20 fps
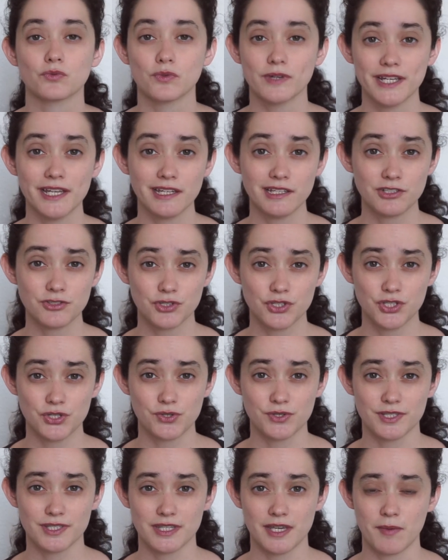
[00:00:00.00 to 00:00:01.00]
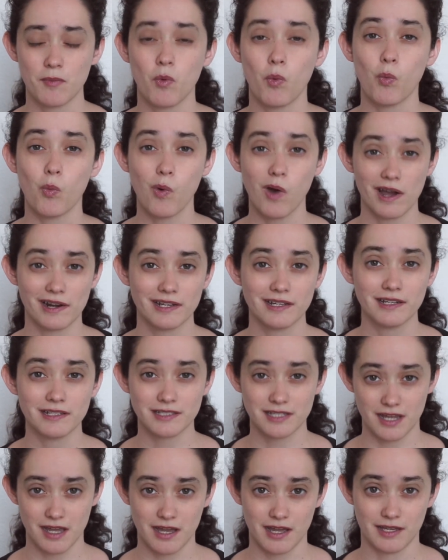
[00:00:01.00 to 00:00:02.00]
reintroduce them one at a
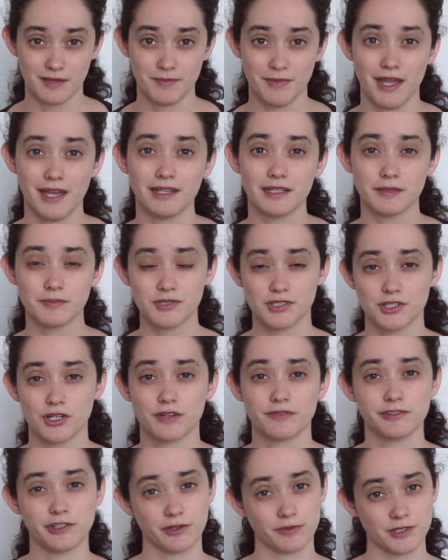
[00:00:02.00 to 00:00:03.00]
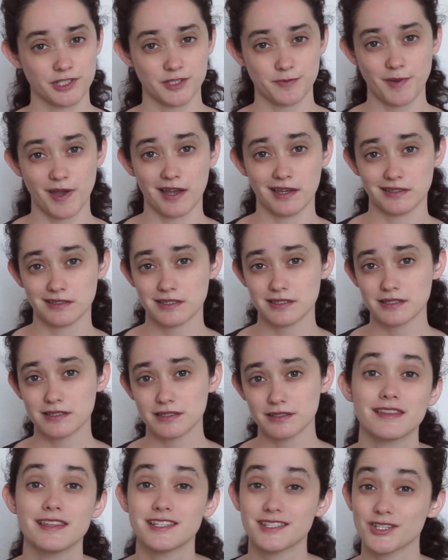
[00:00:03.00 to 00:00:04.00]
time and observe your
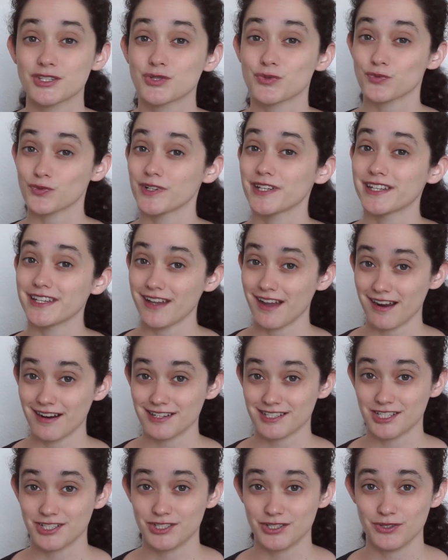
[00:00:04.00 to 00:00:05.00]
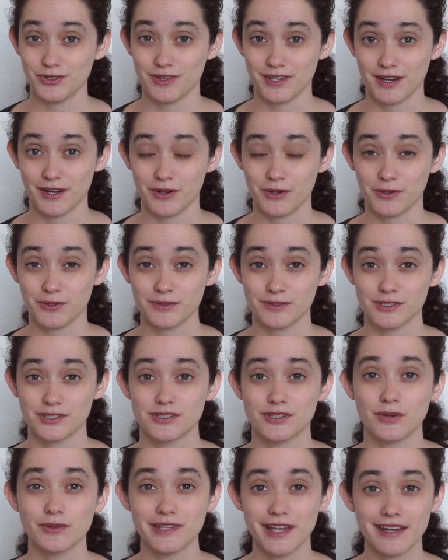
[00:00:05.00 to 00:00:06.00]
response. This is really hard to do though,
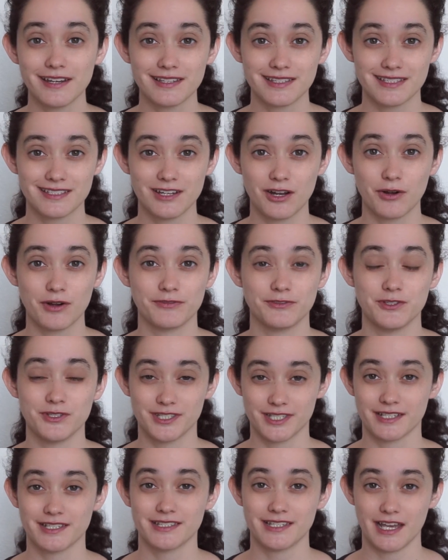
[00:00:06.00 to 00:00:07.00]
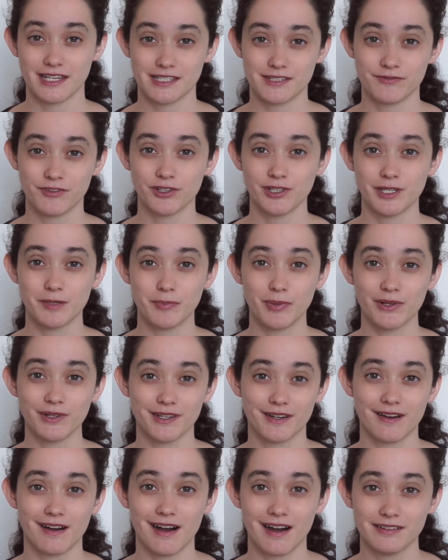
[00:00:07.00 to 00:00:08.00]
so let us know if you successfully pull
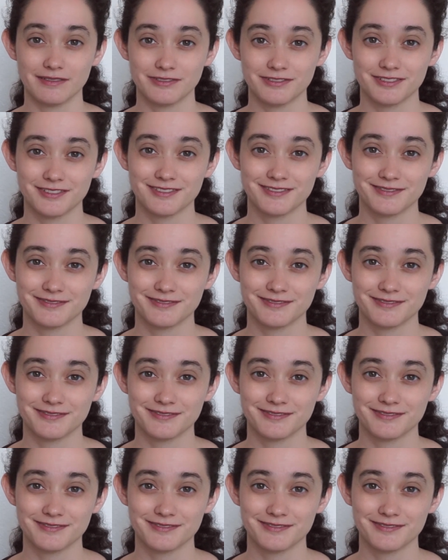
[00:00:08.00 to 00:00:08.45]
it off.